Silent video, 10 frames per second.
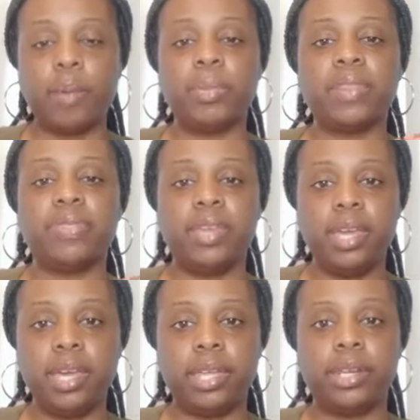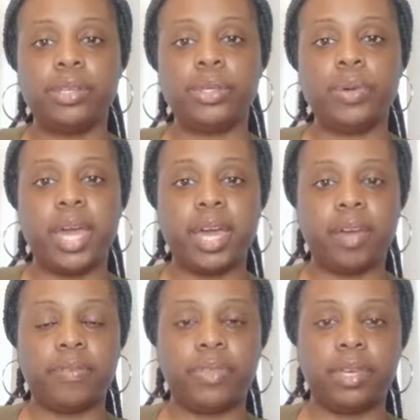But then you
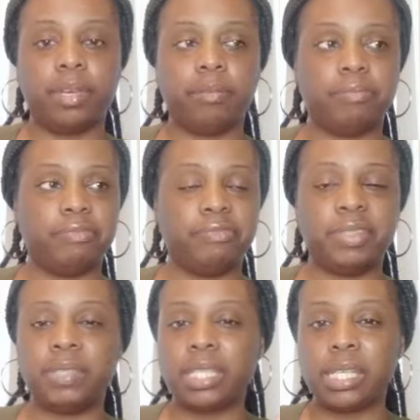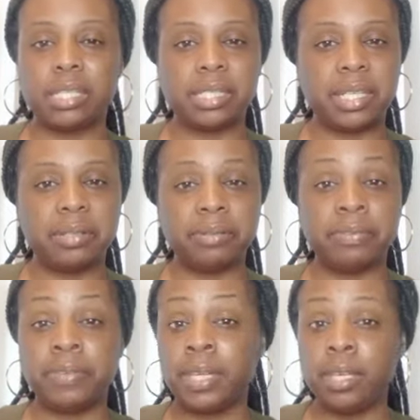have the 15-cent
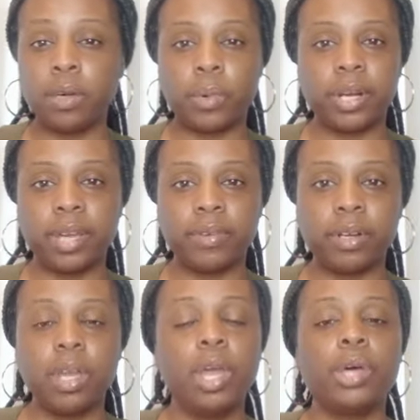fee or whatever.